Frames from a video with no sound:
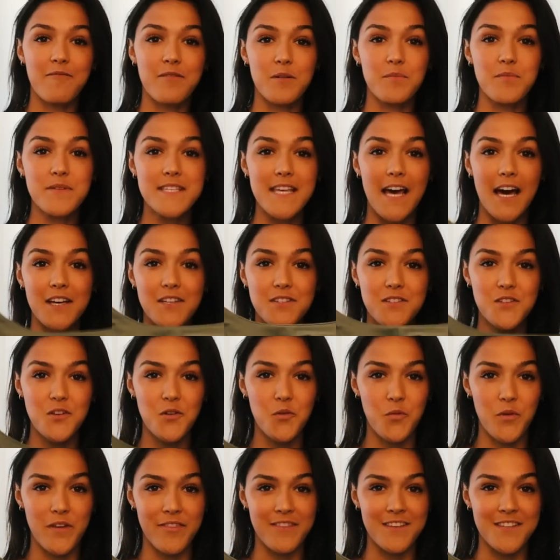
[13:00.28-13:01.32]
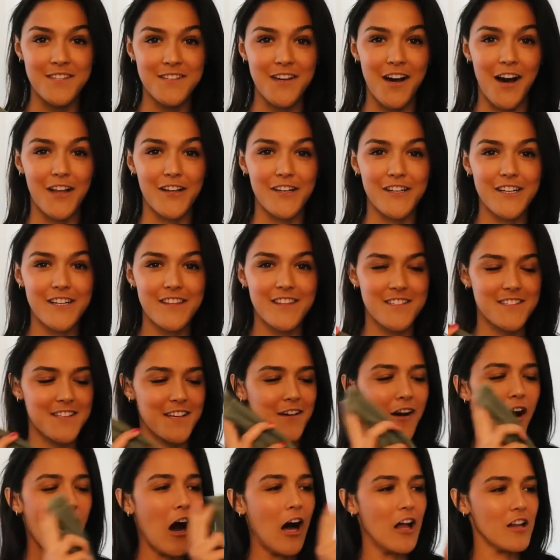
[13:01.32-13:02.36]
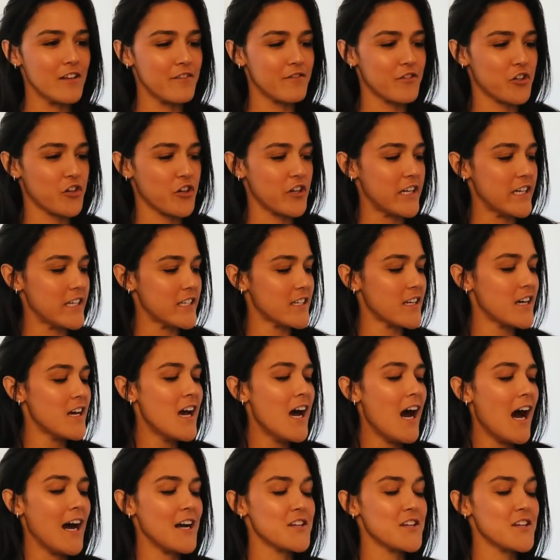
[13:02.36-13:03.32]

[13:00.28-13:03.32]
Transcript: I've been obsessed with this color, this like olive green.